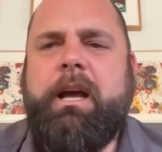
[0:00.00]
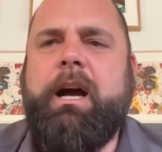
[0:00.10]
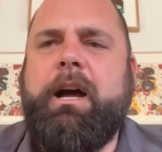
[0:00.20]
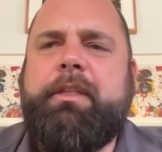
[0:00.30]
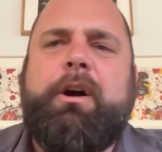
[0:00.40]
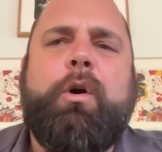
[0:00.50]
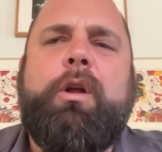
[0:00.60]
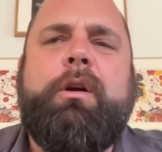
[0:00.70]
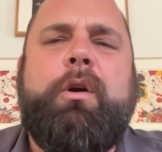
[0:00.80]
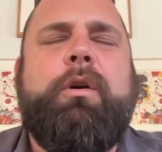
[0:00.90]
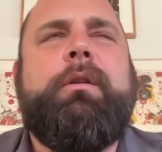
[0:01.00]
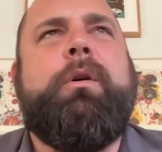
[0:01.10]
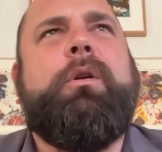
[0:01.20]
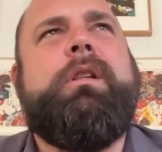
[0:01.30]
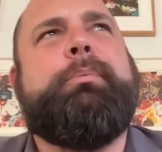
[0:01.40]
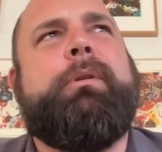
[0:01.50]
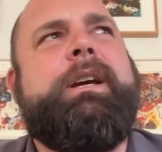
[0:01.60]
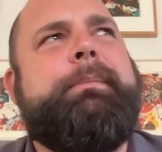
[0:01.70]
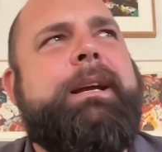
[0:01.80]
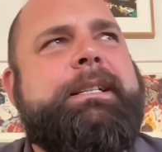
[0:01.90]
The whole
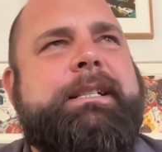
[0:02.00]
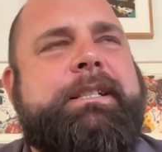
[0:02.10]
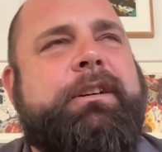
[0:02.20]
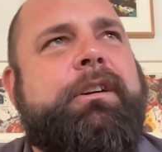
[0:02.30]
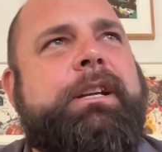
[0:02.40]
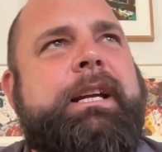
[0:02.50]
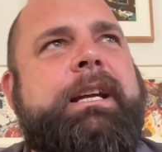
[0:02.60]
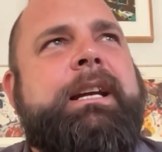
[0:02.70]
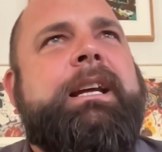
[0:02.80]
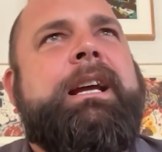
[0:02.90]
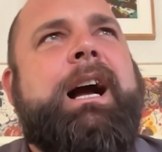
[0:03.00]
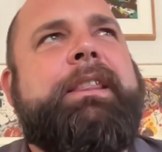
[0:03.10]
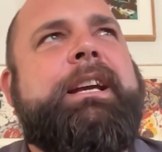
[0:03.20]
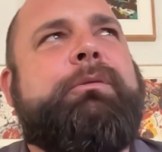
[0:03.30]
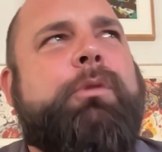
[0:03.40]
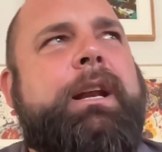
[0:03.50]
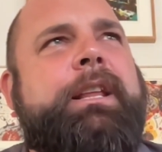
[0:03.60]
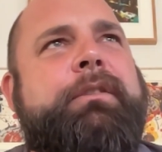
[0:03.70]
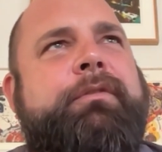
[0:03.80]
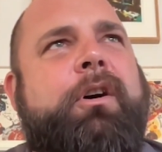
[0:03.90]
employee base is 30. I think
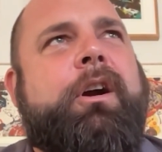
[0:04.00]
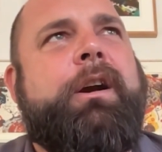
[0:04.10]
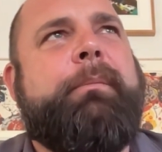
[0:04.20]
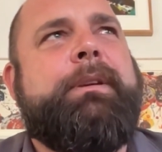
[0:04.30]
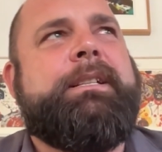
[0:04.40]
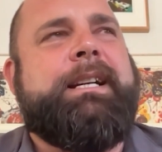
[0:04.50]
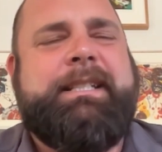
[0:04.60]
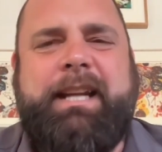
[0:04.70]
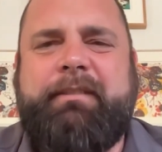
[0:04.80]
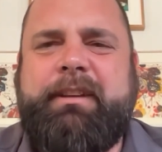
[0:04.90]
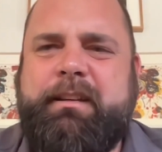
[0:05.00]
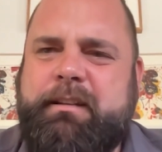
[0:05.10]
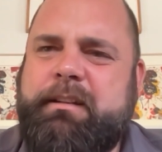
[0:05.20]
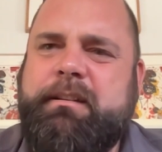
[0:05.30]
running the farm is like 7.